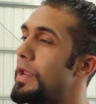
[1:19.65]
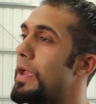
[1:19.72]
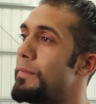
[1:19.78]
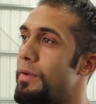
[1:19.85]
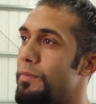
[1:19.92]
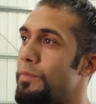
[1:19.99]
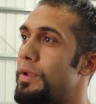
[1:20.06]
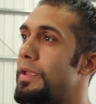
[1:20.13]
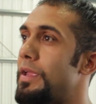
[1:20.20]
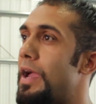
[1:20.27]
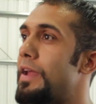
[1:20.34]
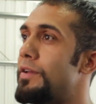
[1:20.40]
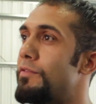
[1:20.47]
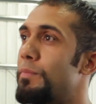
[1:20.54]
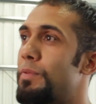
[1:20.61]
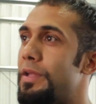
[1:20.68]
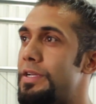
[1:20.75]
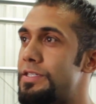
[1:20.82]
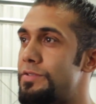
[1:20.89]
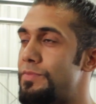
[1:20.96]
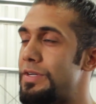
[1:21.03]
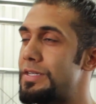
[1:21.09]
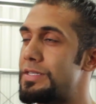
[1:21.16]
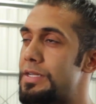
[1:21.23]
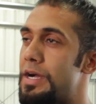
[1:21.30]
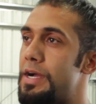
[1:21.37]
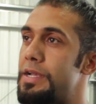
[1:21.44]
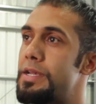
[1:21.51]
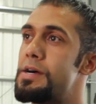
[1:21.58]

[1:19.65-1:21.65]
name it, we had to replace and redesign.